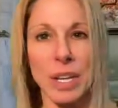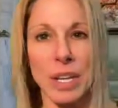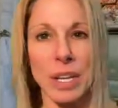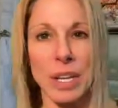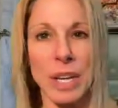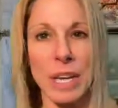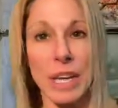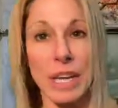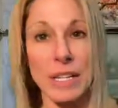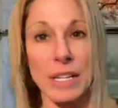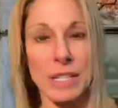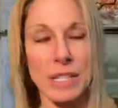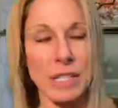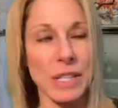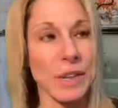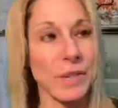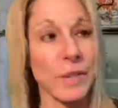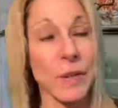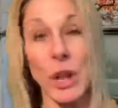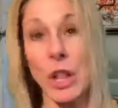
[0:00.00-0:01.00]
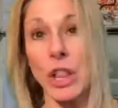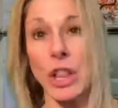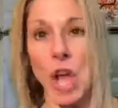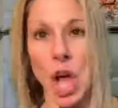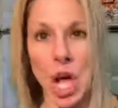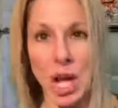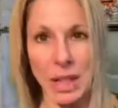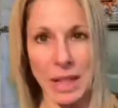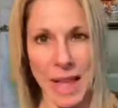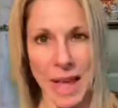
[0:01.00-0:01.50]
it's for
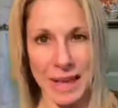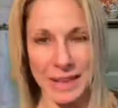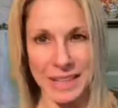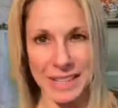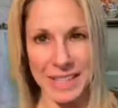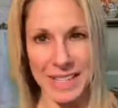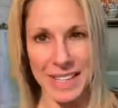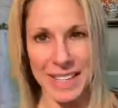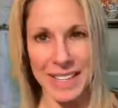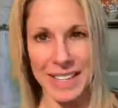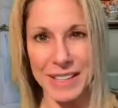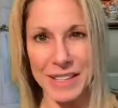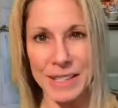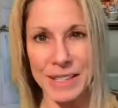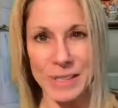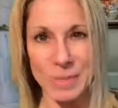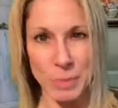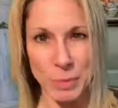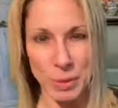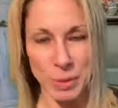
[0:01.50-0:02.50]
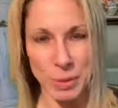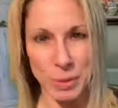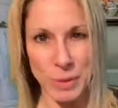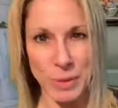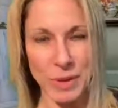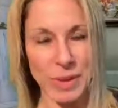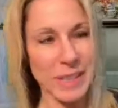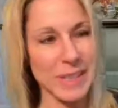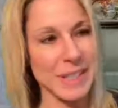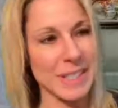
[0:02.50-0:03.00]
long-lasting,
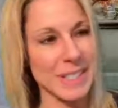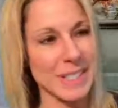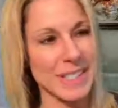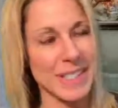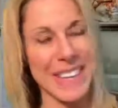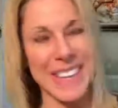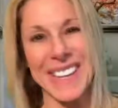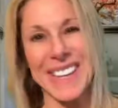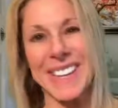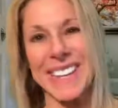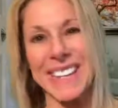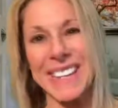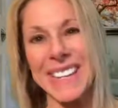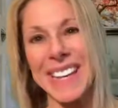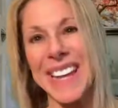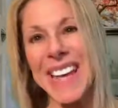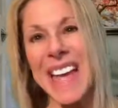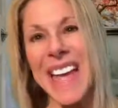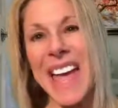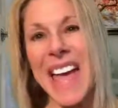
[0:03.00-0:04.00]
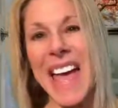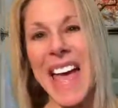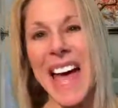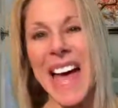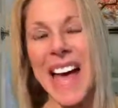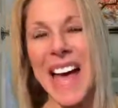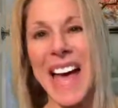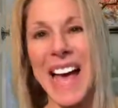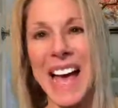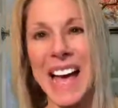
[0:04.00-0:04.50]
smooth skin.
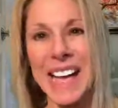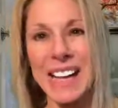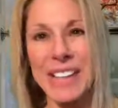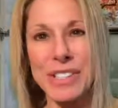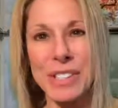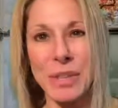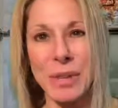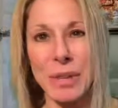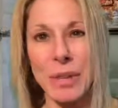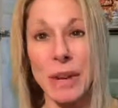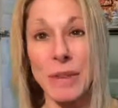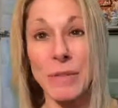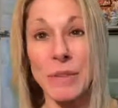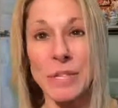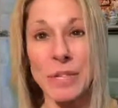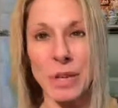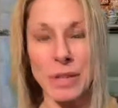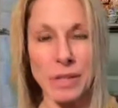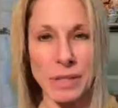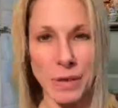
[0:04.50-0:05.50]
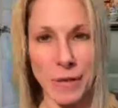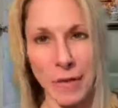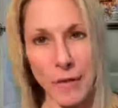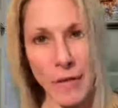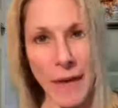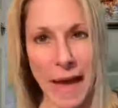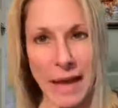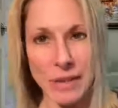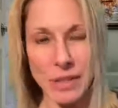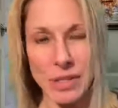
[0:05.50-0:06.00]
So you'll get results
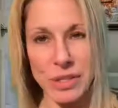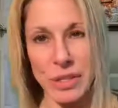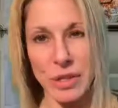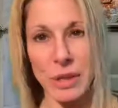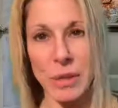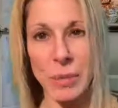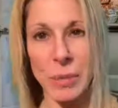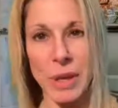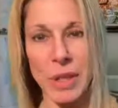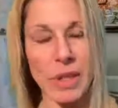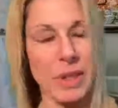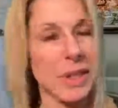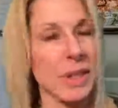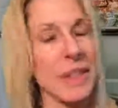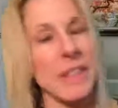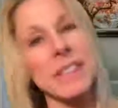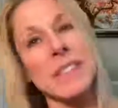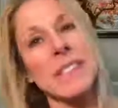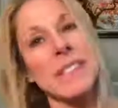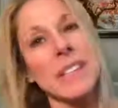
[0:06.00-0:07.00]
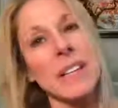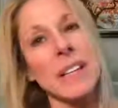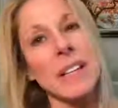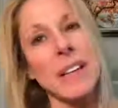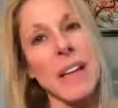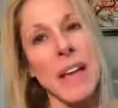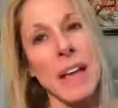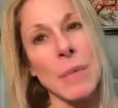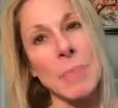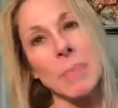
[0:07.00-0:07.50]
faster with the
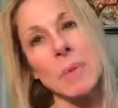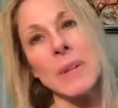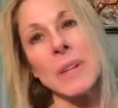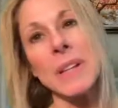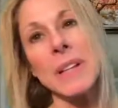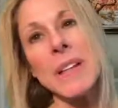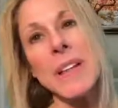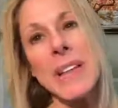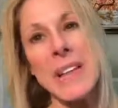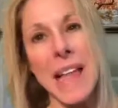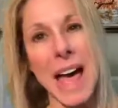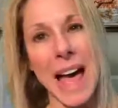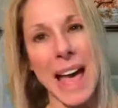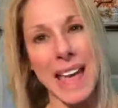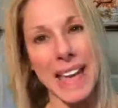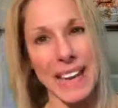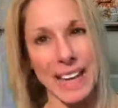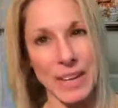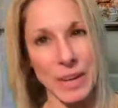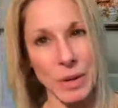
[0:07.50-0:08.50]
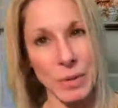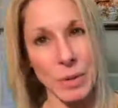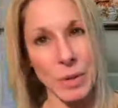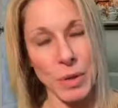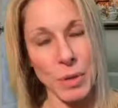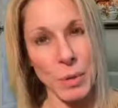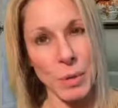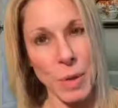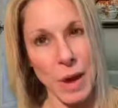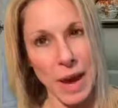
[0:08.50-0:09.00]
Silk-épil 9
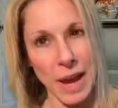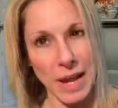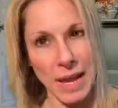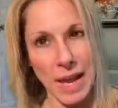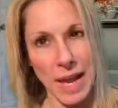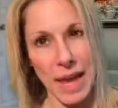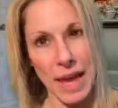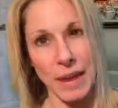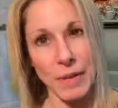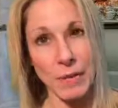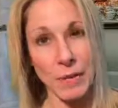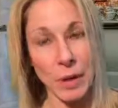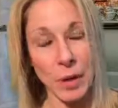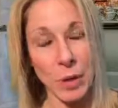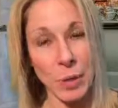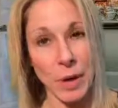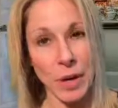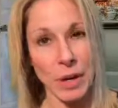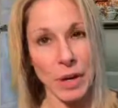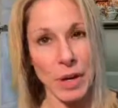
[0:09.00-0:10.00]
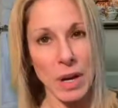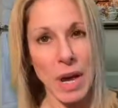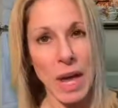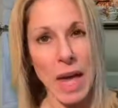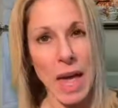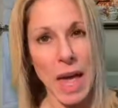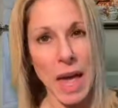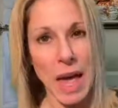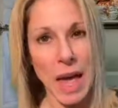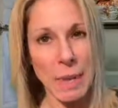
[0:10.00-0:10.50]
with a wide head for quicker
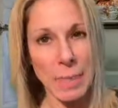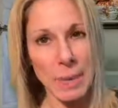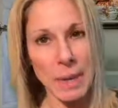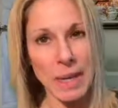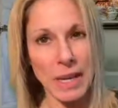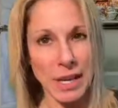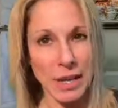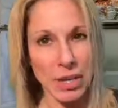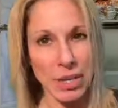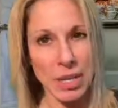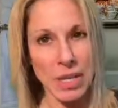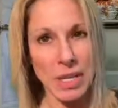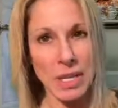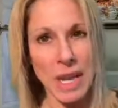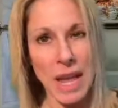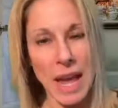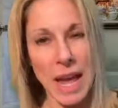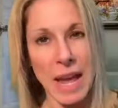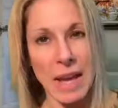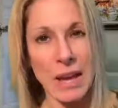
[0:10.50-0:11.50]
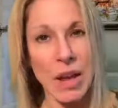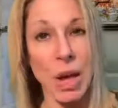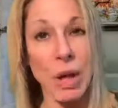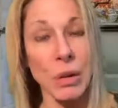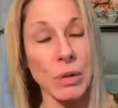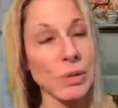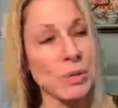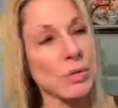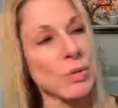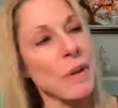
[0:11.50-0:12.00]
epilation and
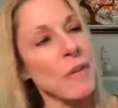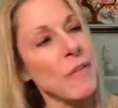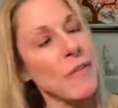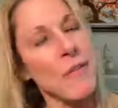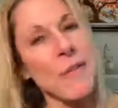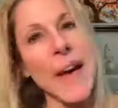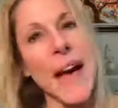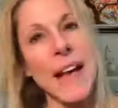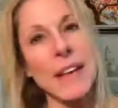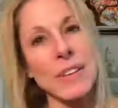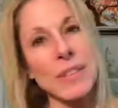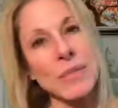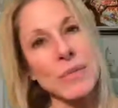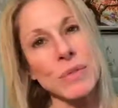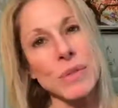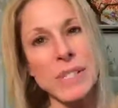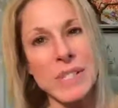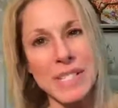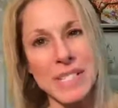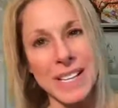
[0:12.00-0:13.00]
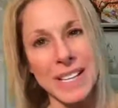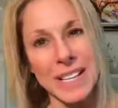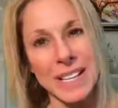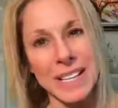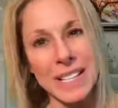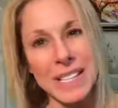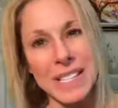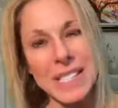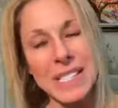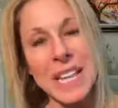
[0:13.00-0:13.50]
ultra fast
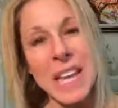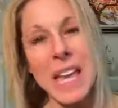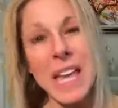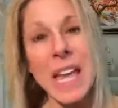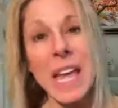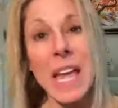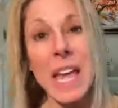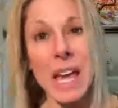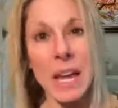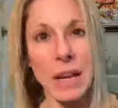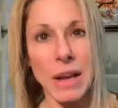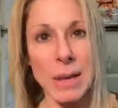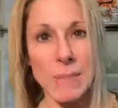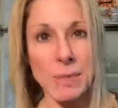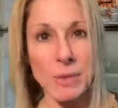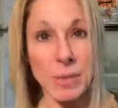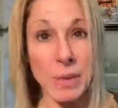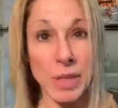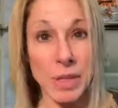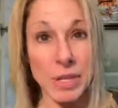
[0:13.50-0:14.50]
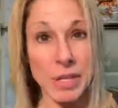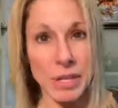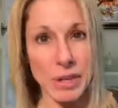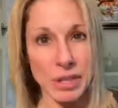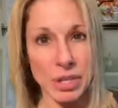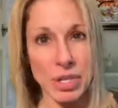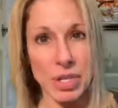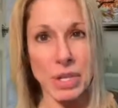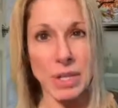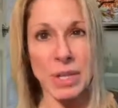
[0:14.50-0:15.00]
results. It comes with
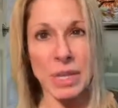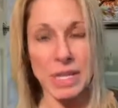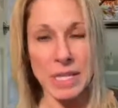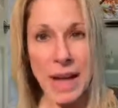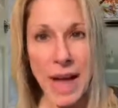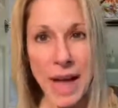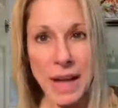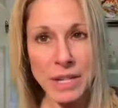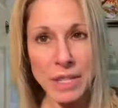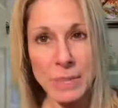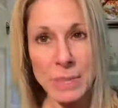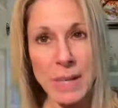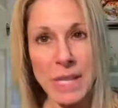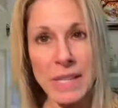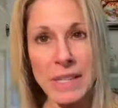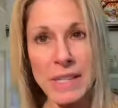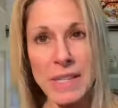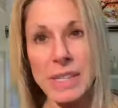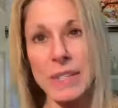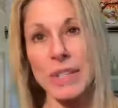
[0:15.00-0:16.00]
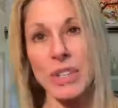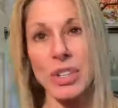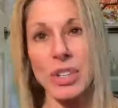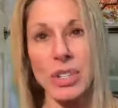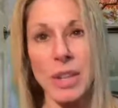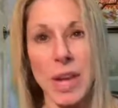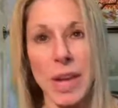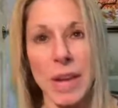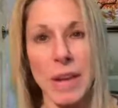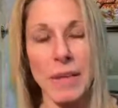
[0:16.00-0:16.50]
additional attachments to
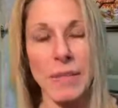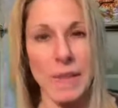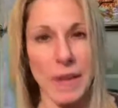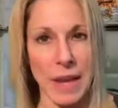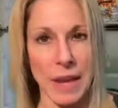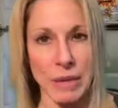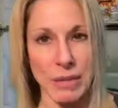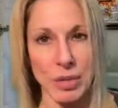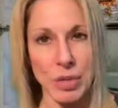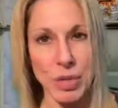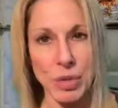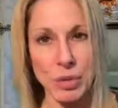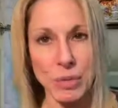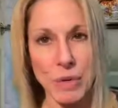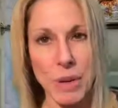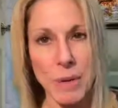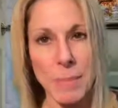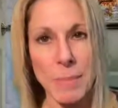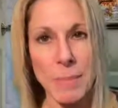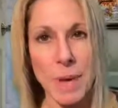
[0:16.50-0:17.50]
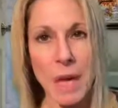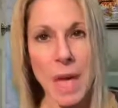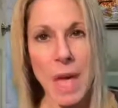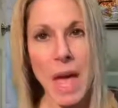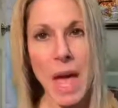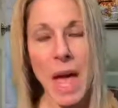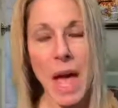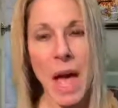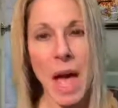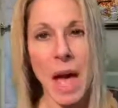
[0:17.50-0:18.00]
shave and trim
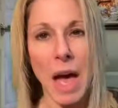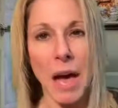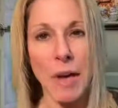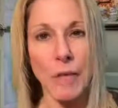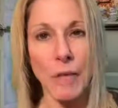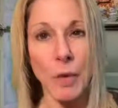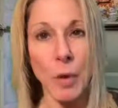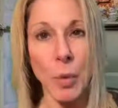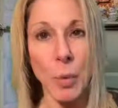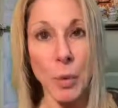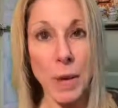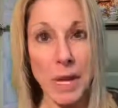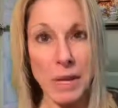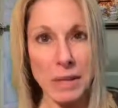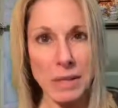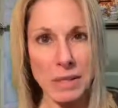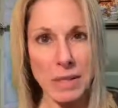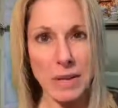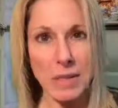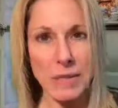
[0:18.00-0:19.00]
for weeks of